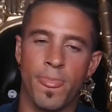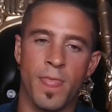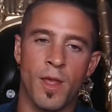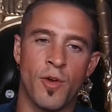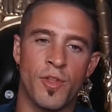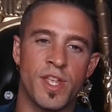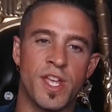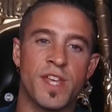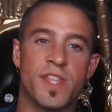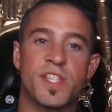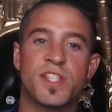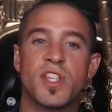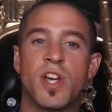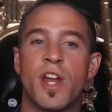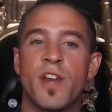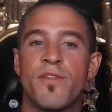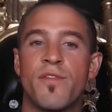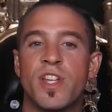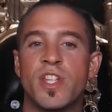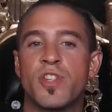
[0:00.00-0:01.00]
On the other side
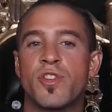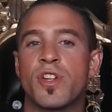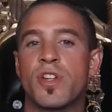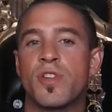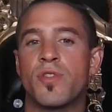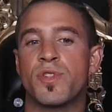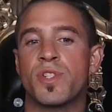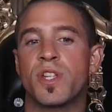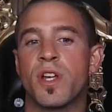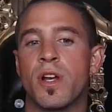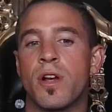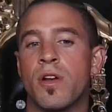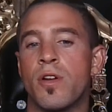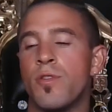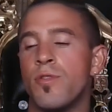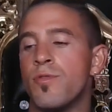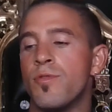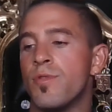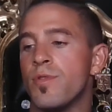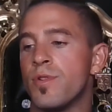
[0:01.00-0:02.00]
of it, you can
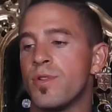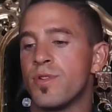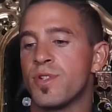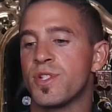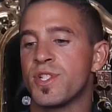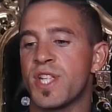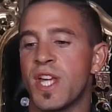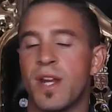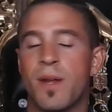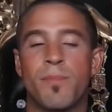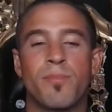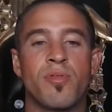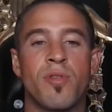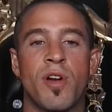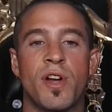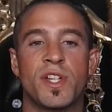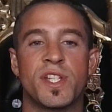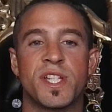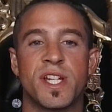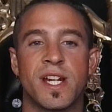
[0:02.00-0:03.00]
also set up
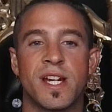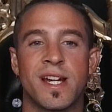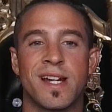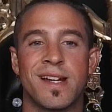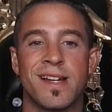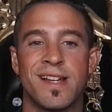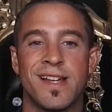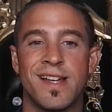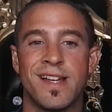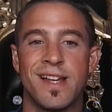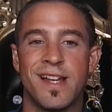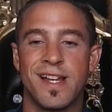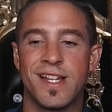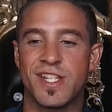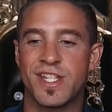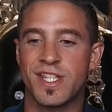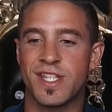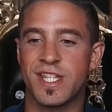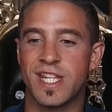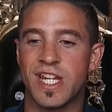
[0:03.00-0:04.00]
pricing
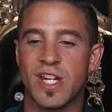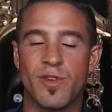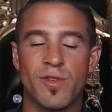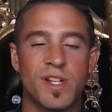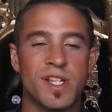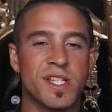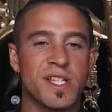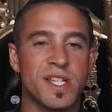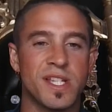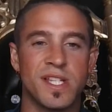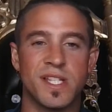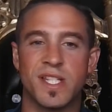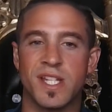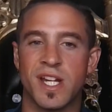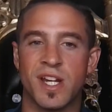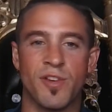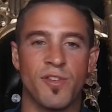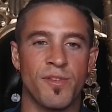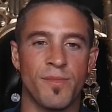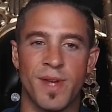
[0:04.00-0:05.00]
decreases
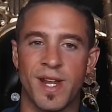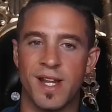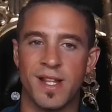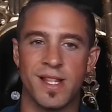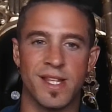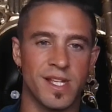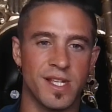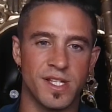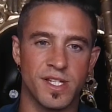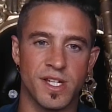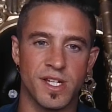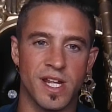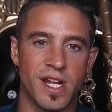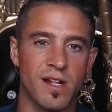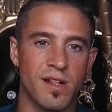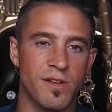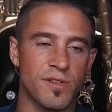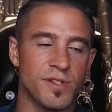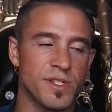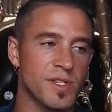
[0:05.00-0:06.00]
incrementally as you get
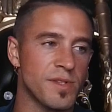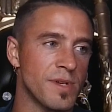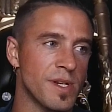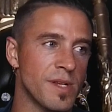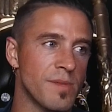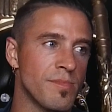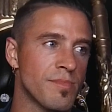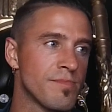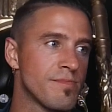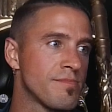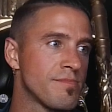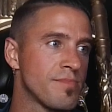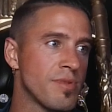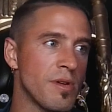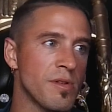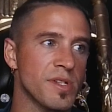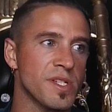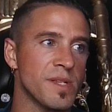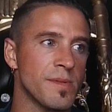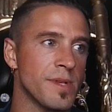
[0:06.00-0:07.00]
close to any
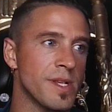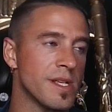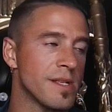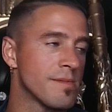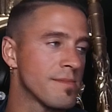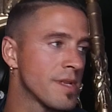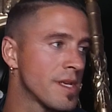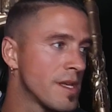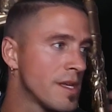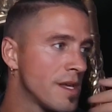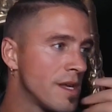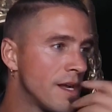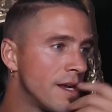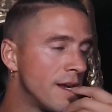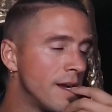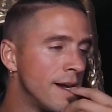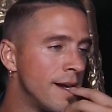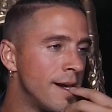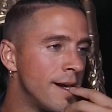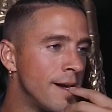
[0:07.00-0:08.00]
proximity.
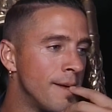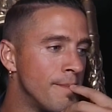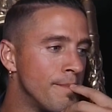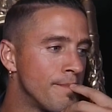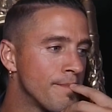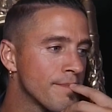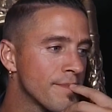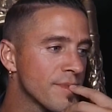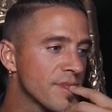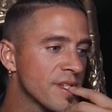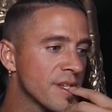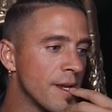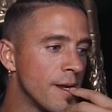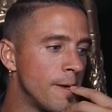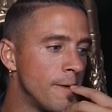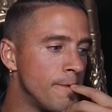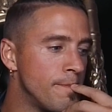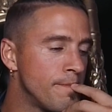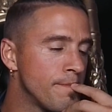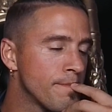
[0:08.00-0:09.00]

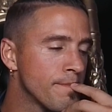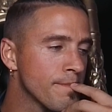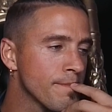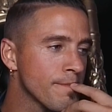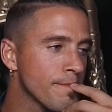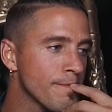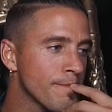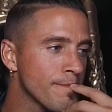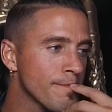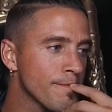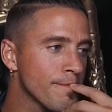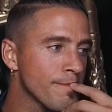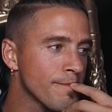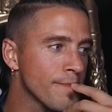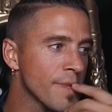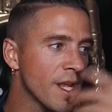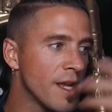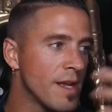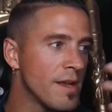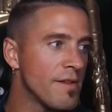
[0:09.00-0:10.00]
So,
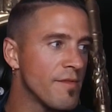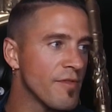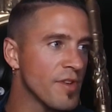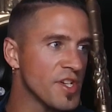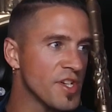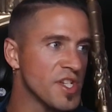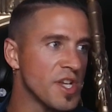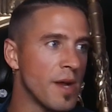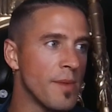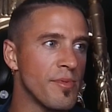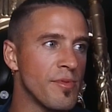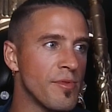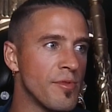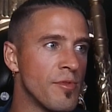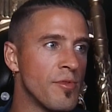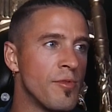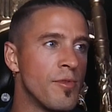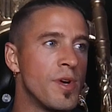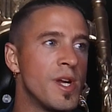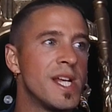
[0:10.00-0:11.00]
for
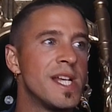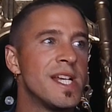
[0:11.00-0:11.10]
example,